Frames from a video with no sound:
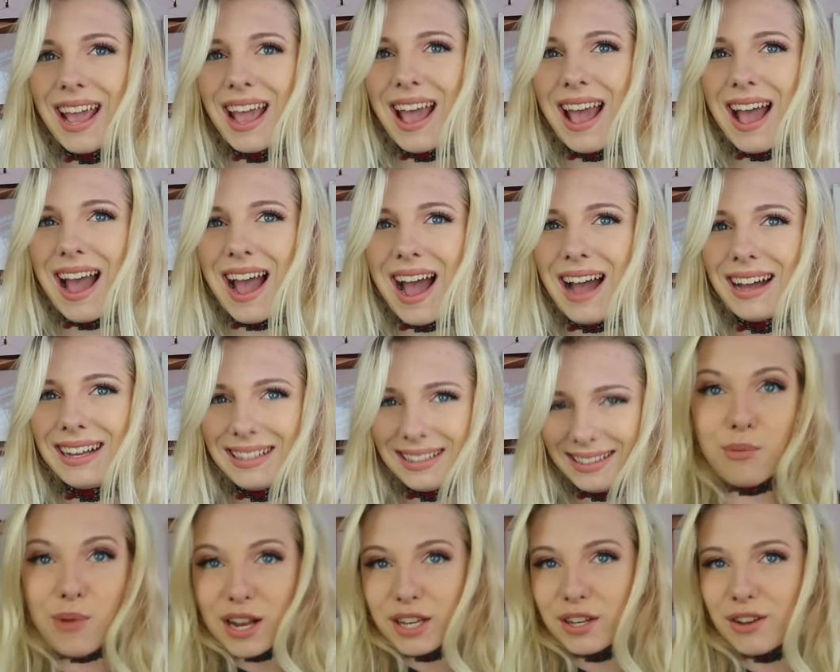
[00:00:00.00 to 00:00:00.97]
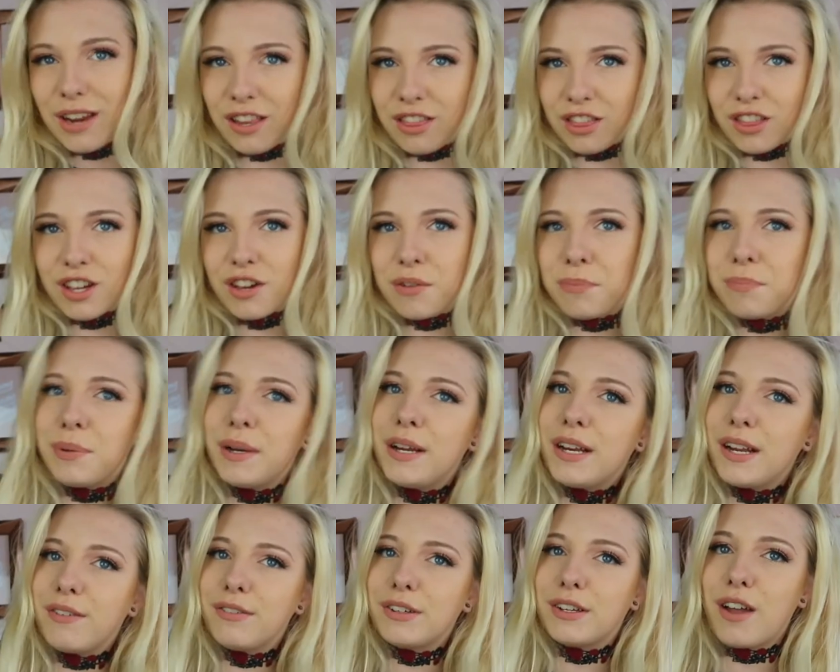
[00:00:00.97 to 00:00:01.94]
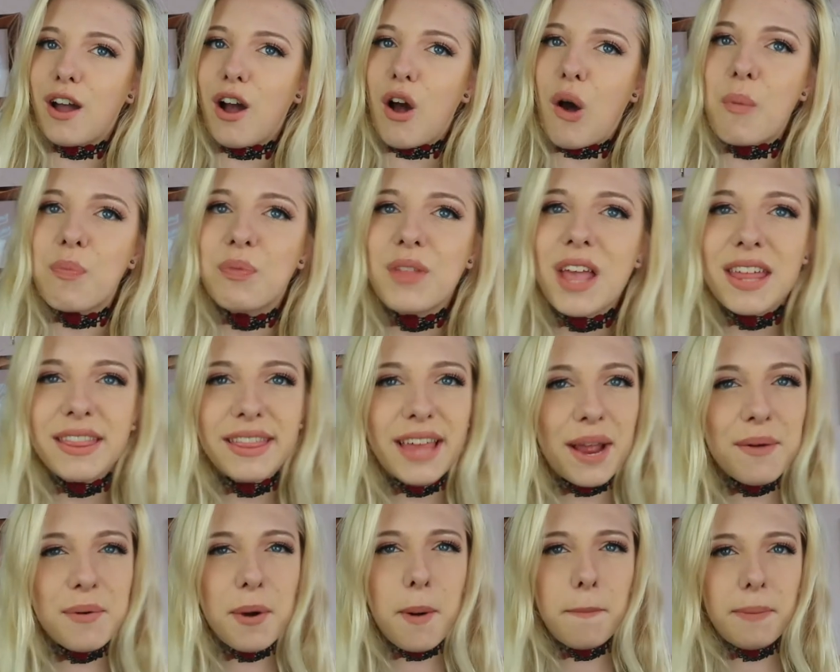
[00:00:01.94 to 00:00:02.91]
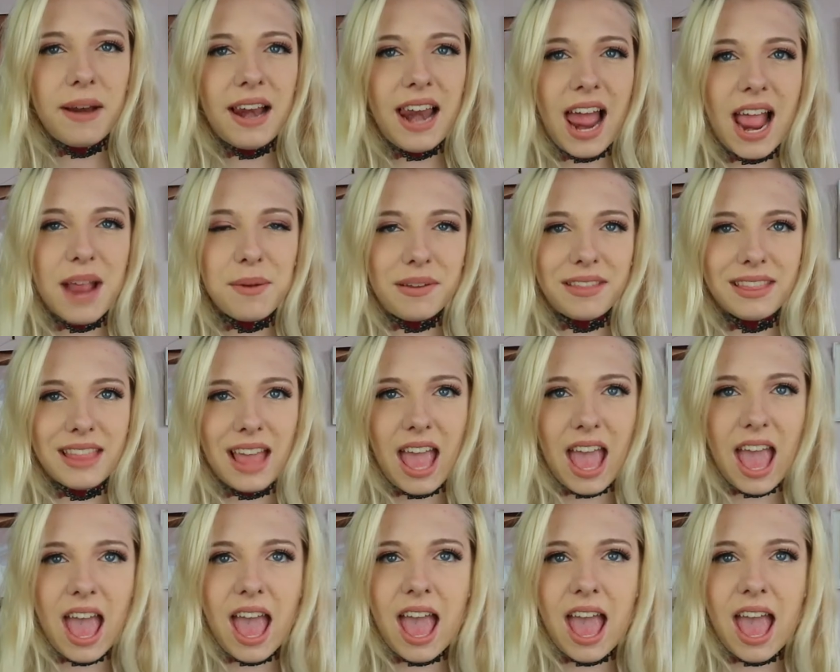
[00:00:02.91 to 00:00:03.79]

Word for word: yeah. When you're in the company of a girl, they will play with their